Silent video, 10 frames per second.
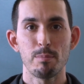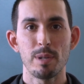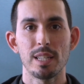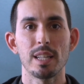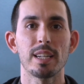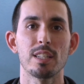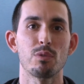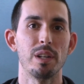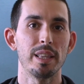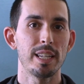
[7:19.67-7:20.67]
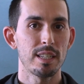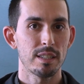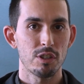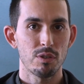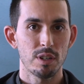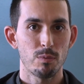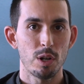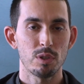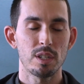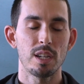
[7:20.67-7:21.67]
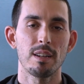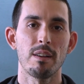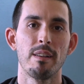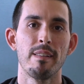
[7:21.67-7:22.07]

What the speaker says: bean that gets released during roasting.